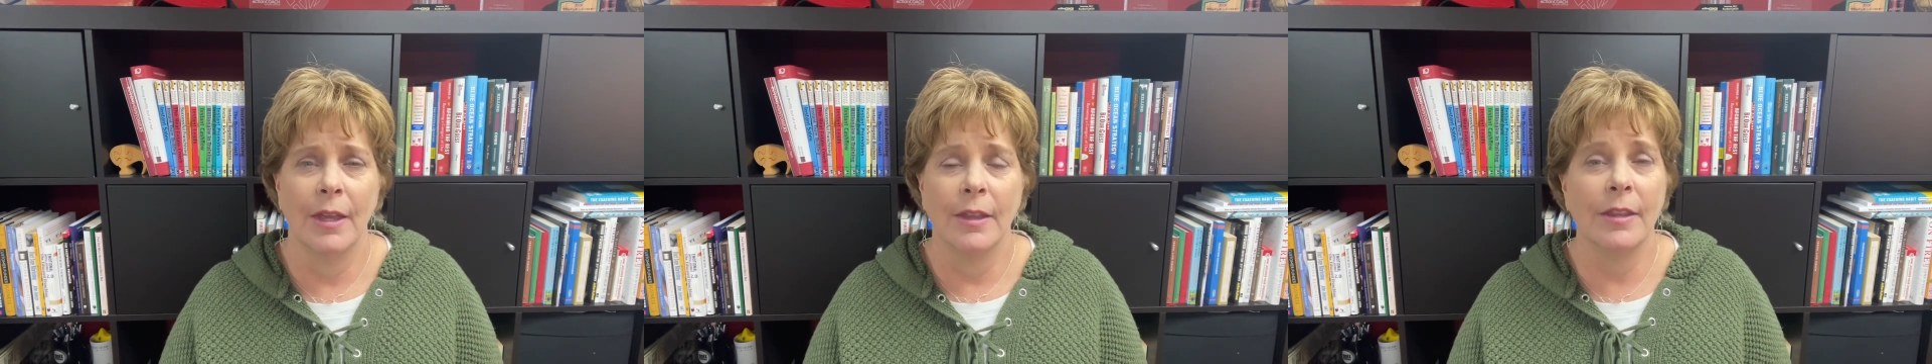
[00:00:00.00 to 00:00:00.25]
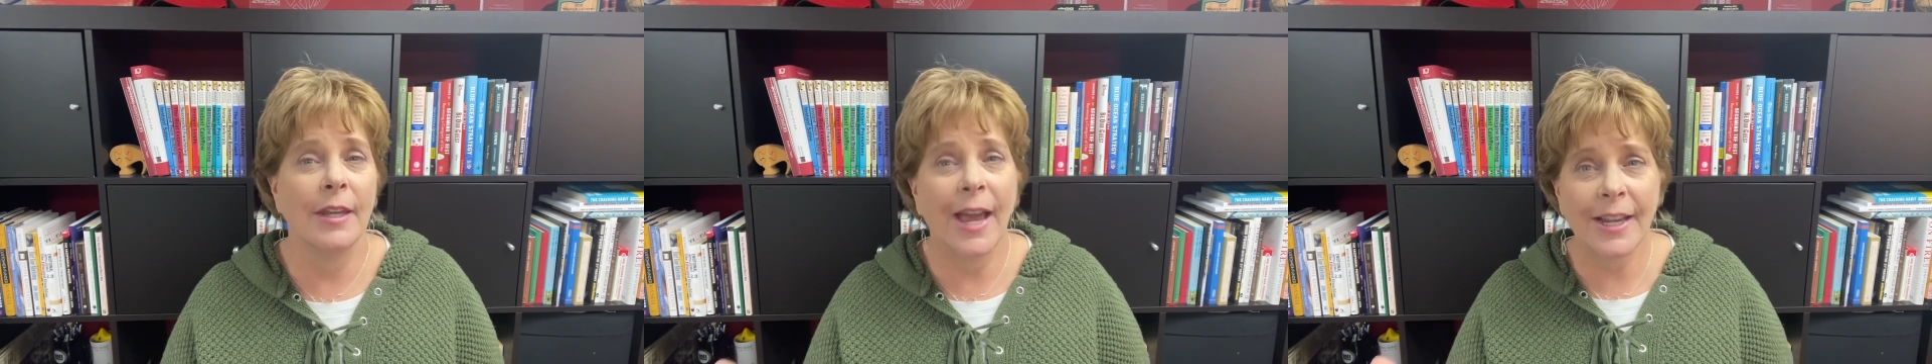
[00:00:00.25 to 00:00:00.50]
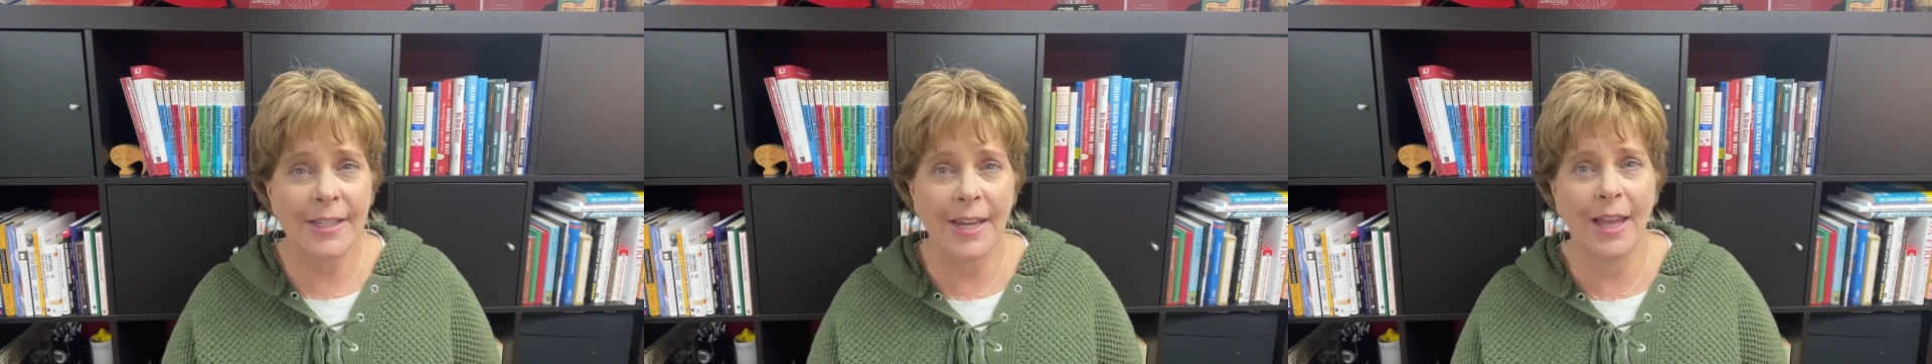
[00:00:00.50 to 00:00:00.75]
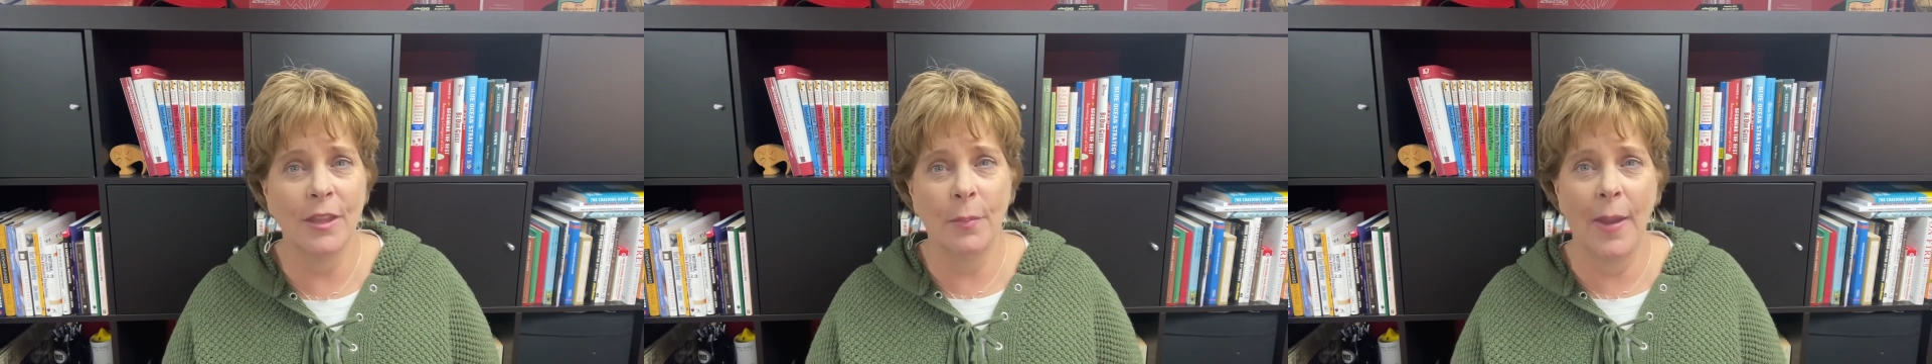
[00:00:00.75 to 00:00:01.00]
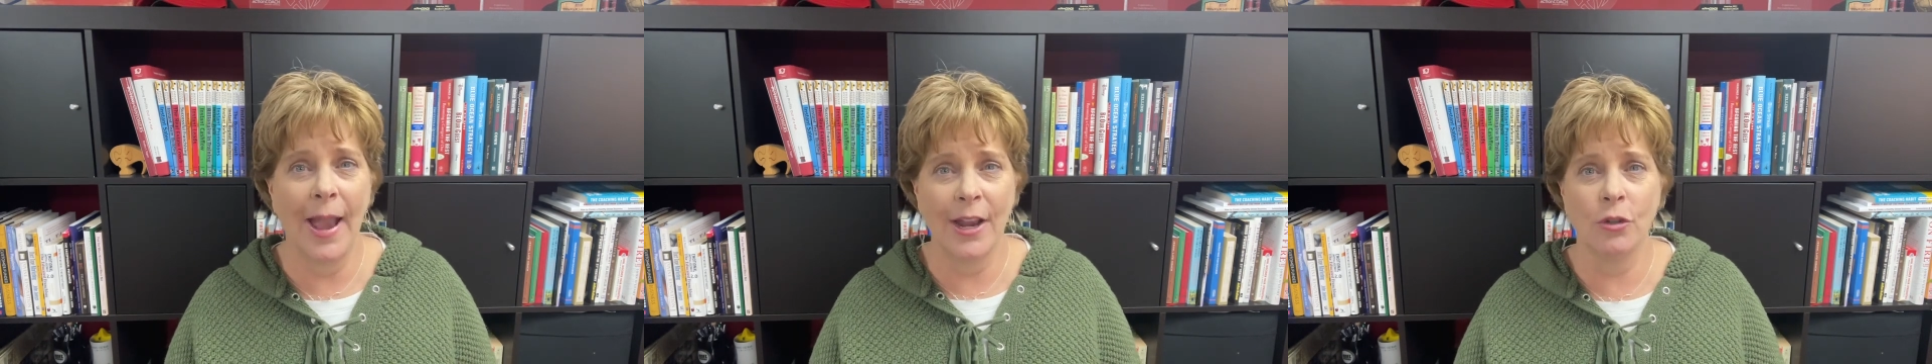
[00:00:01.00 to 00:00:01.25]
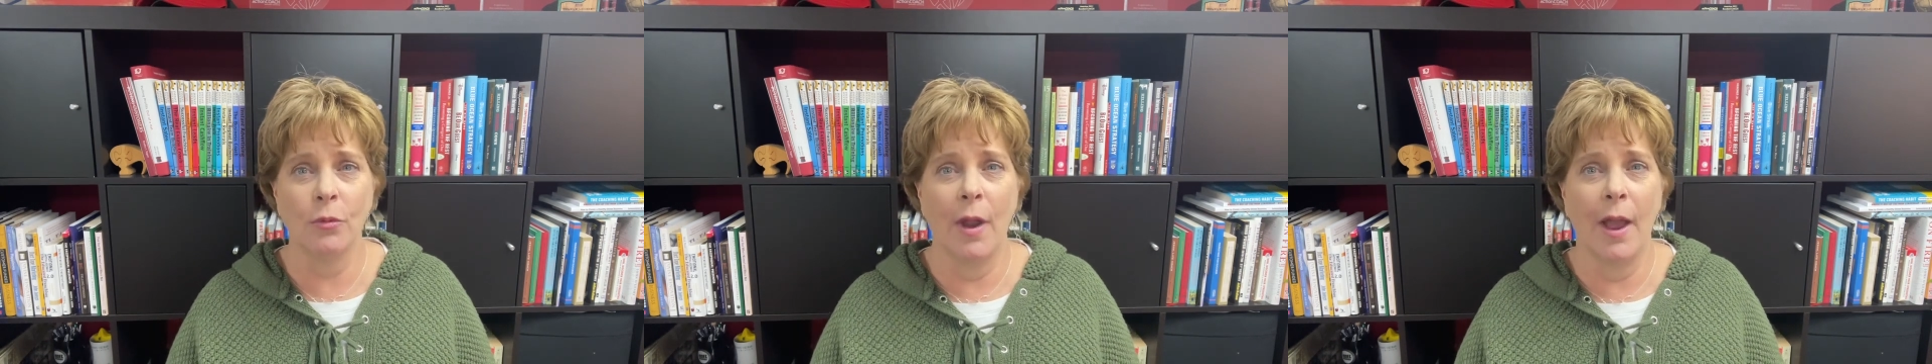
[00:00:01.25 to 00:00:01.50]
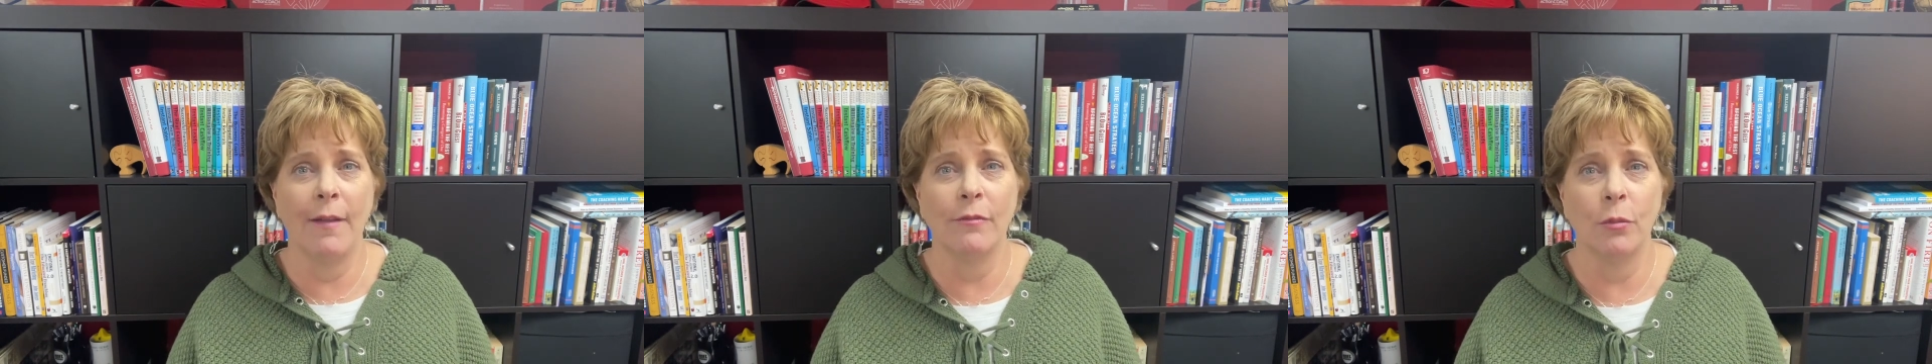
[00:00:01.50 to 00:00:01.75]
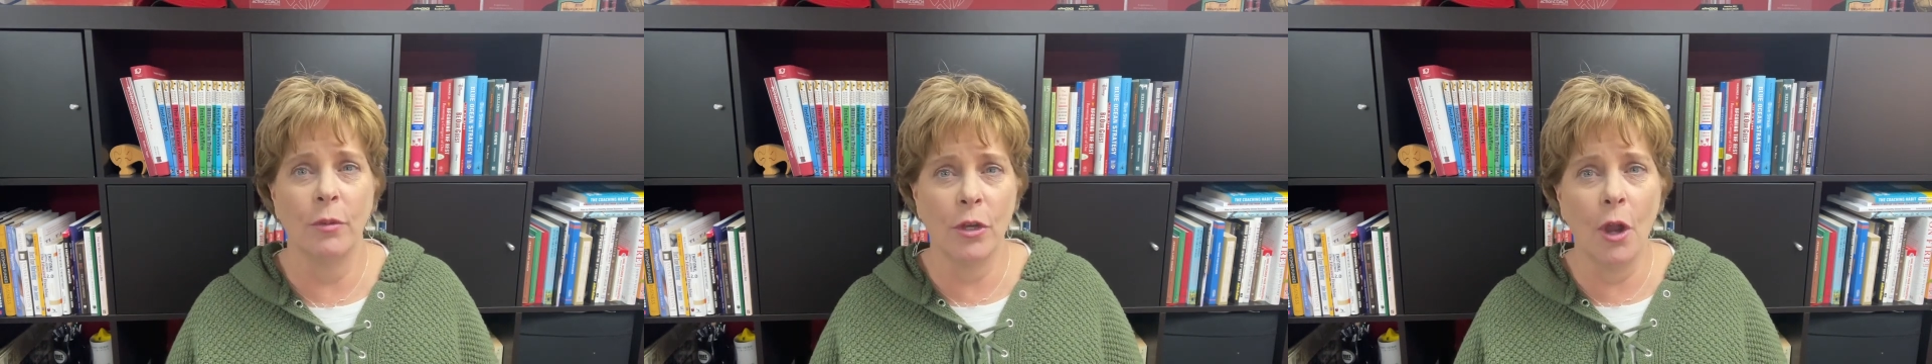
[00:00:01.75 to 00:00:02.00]
The next day, the package arrived
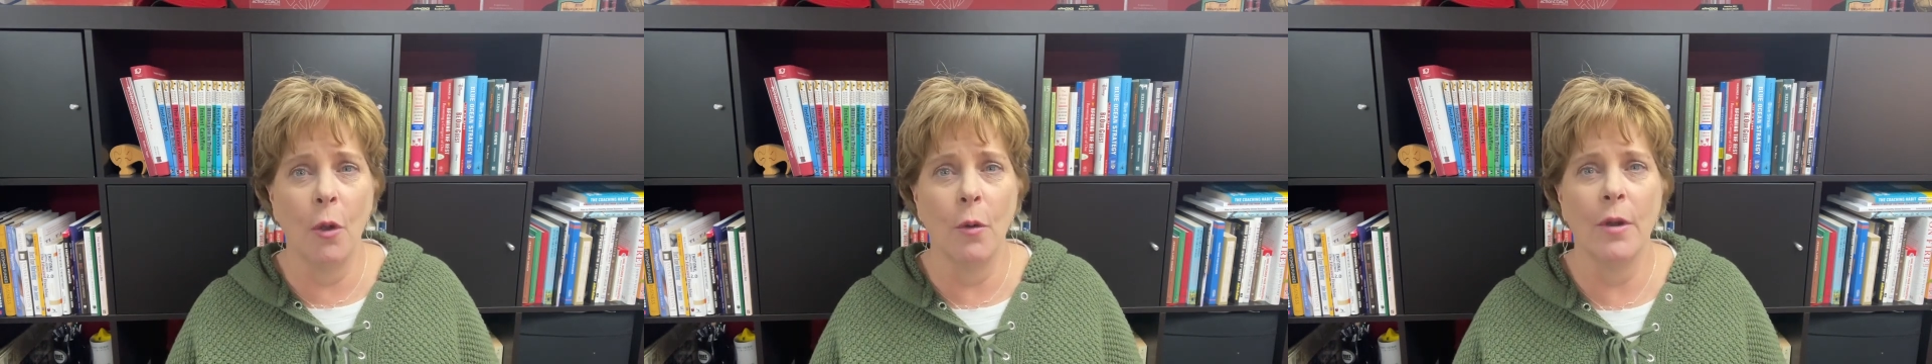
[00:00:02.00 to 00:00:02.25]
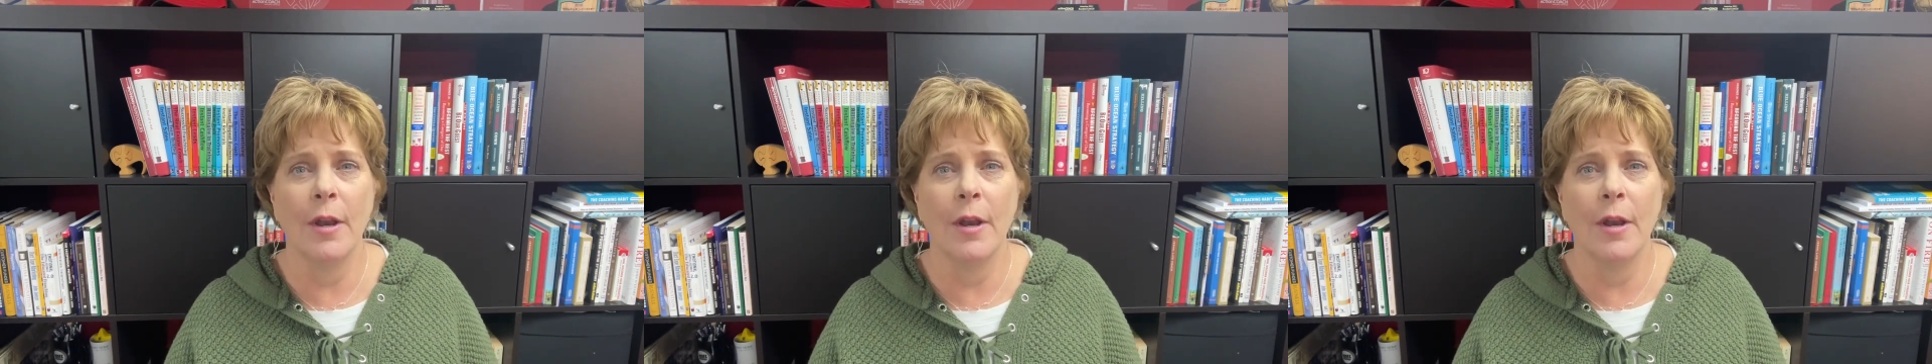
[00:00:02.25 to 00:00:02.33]
with a note.